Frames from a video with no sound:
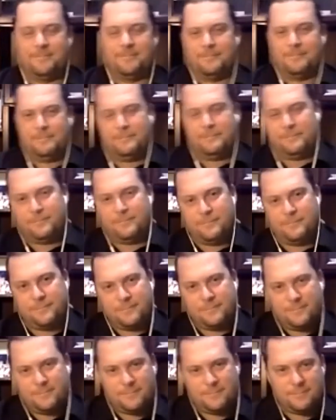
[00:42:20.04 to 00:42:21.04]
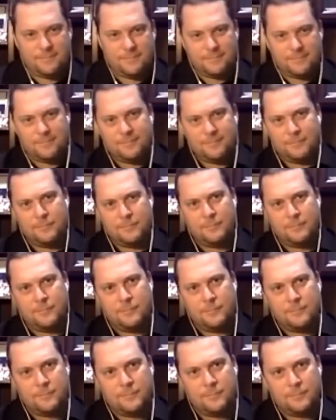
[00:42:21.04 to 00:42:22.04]

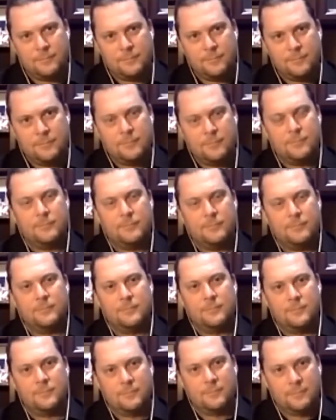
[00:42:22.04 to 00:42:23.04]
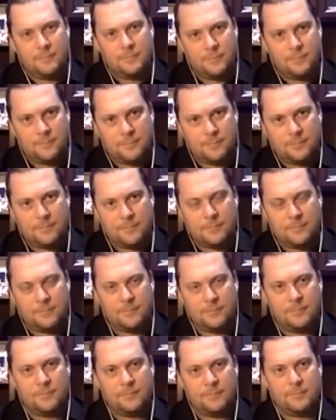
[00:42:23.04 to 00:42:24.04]

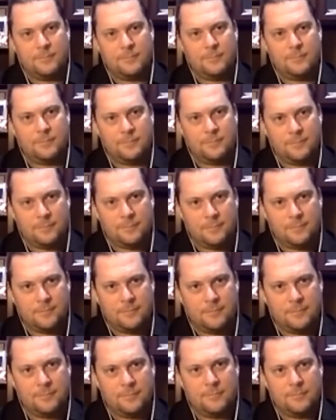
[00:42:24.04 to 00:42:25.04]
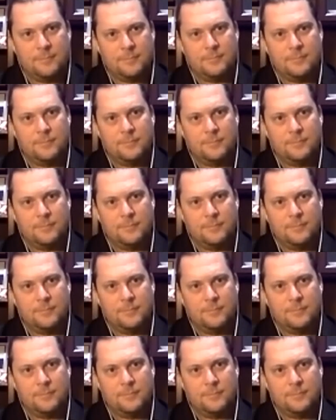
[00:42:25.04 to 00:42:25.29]
[no speech]